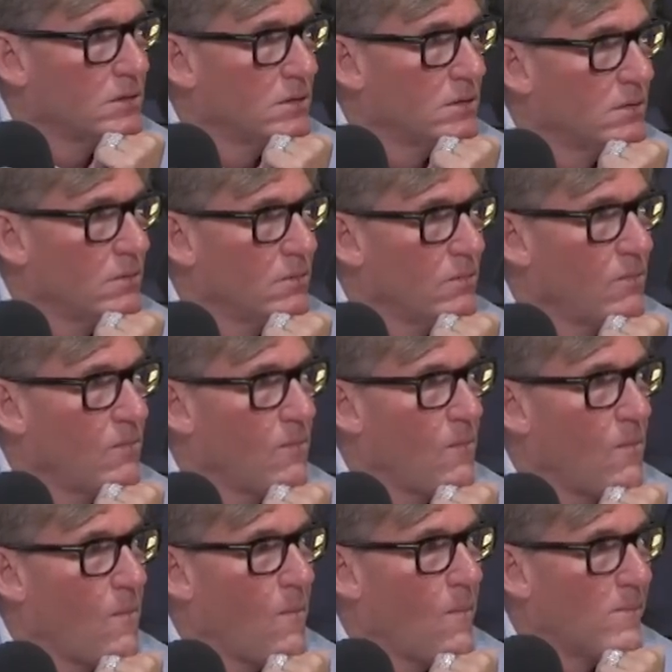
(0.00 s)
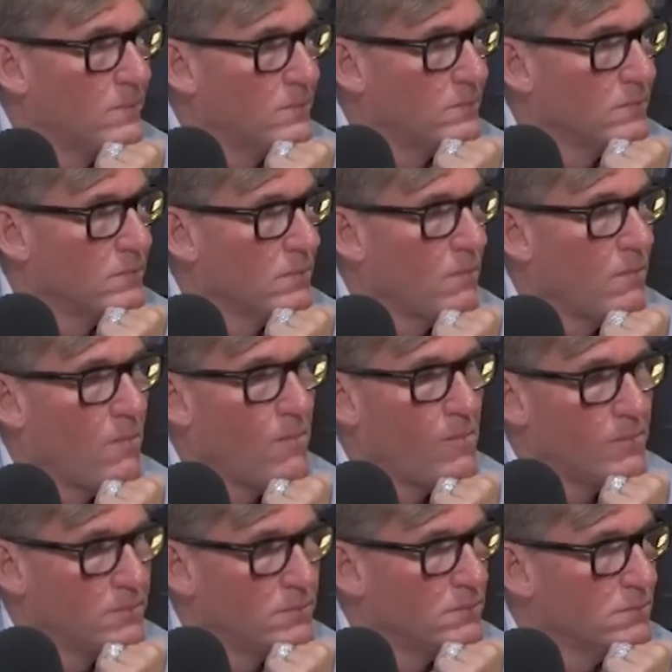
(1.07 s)

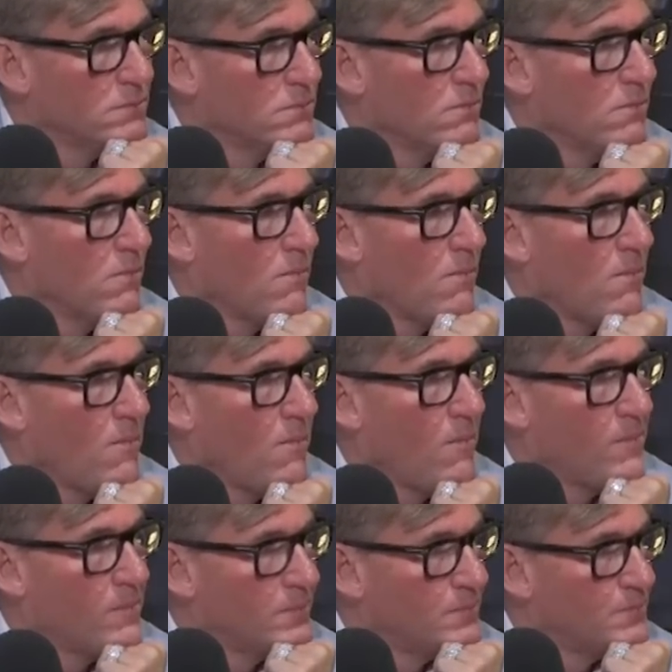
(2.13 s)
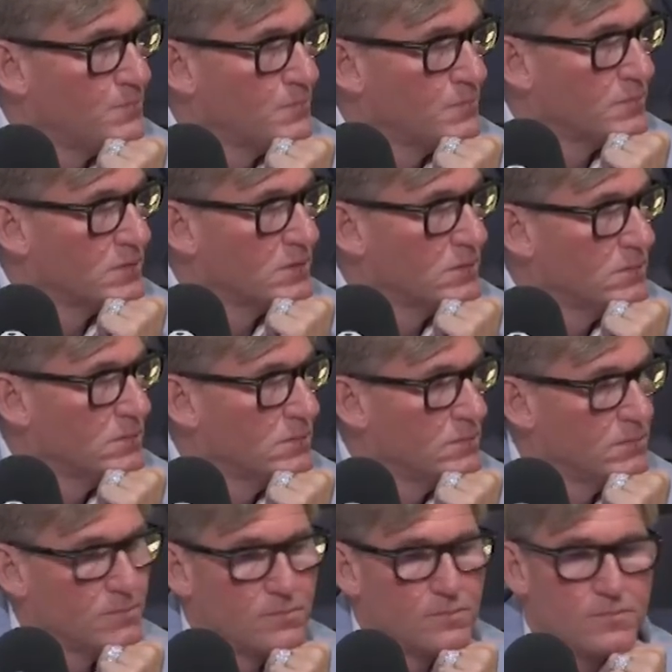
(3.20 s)

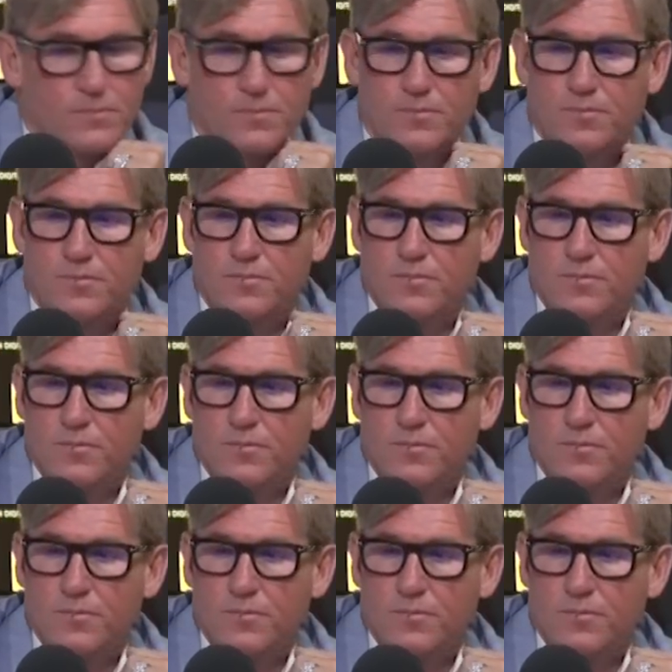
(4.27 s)
The person shown says nothing.